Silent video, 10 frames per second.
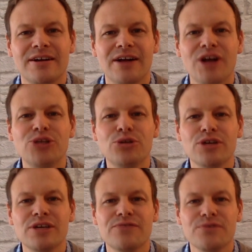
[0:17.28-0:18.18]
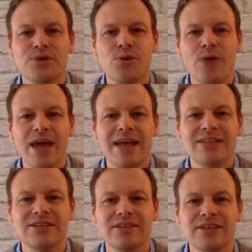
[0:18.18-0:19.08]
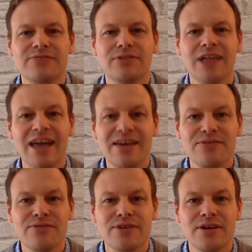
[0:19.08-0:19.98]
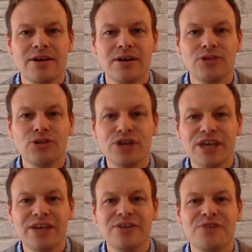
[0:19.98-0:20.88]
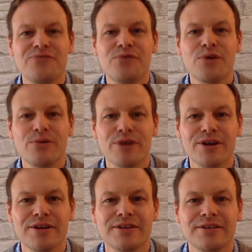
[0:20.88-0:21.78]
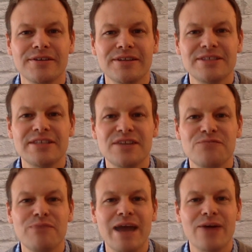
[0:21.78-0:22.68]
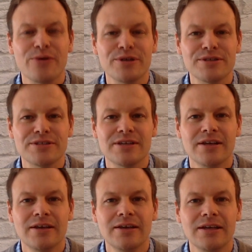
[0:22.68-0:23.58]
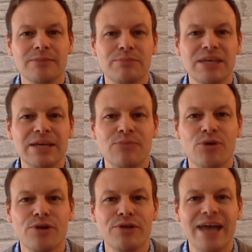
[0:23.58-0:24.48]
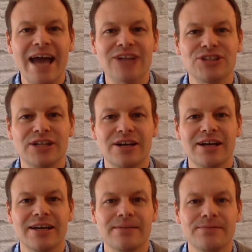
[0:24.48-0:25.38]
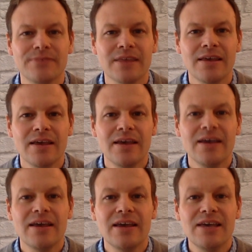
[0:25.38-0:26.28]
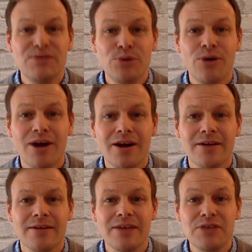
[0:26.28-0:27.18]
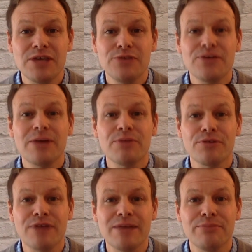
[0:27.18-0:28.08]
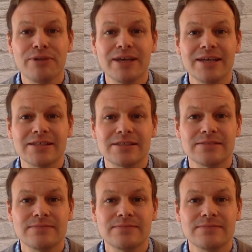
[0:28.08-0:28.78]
Are you looking for a way to live life looking forward instead of backwards and being more reactionary? If you are, I think you've come to the right place.